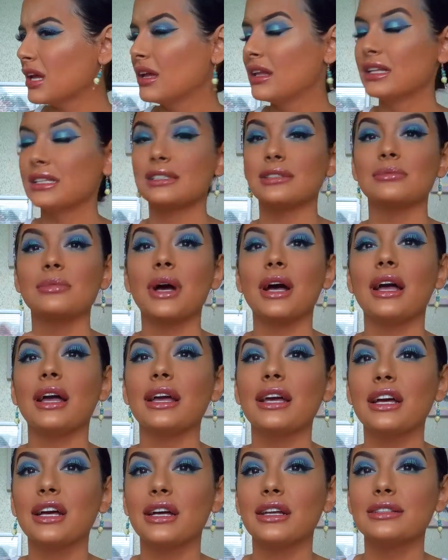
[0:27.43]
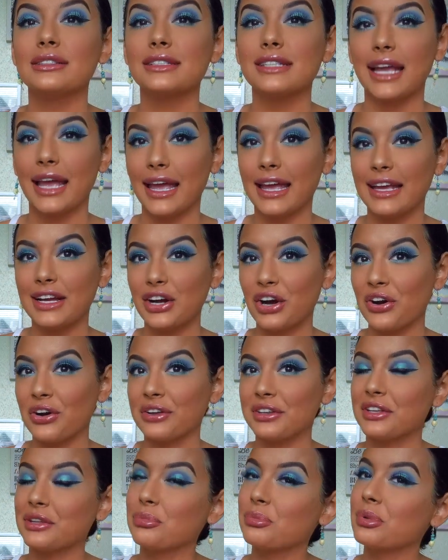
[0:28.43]
This is my take
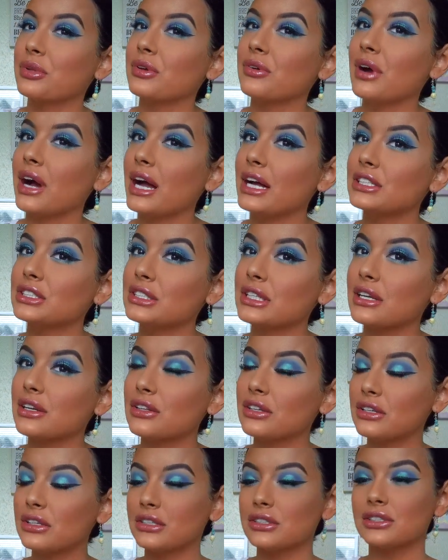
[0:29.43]
on the blue eyeshadow look,